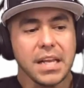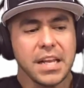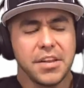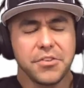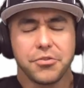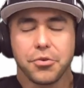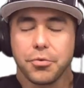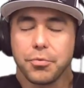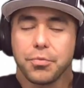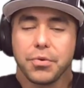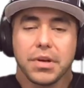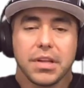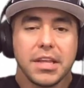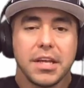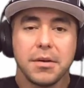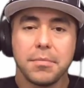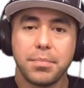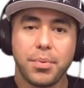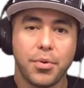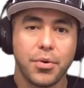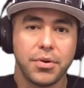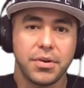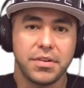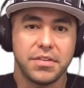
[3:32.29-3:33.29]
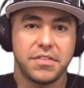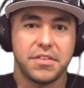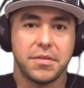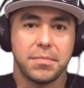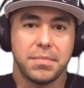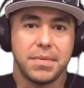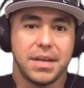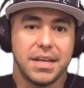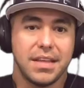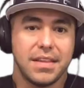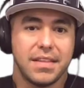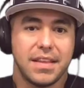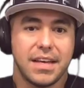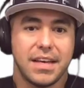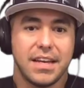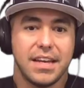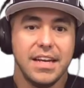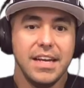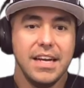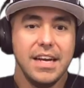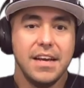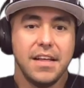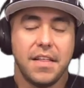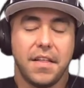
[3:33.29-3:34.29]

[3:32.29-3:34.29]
These are really important to me, that